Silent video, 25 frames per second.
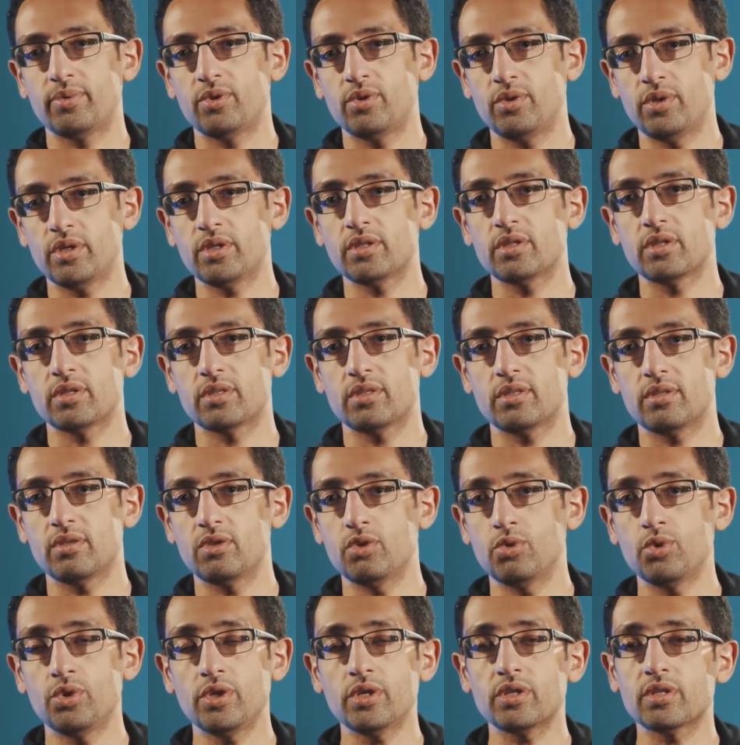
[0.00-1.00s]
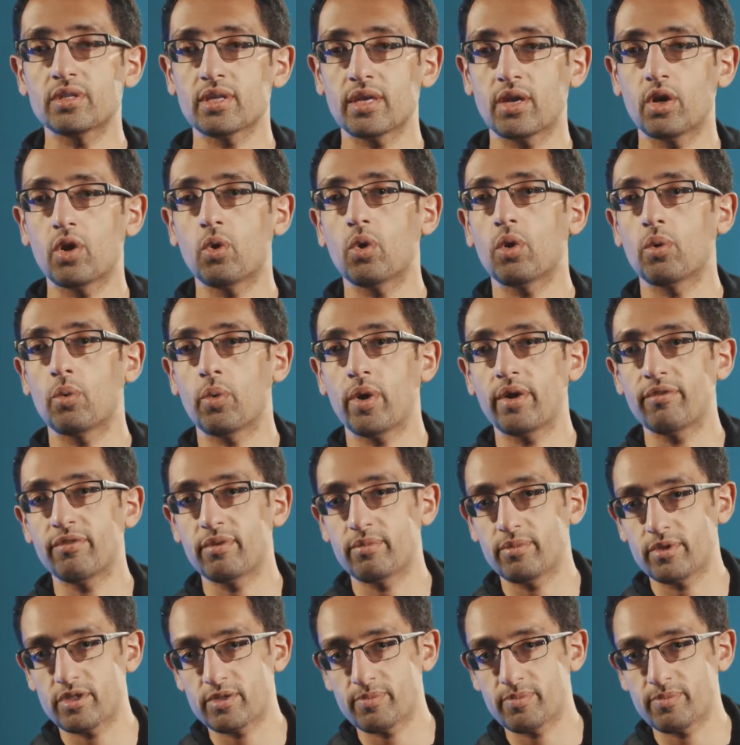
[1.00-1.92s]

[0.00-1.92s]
You need to go away from the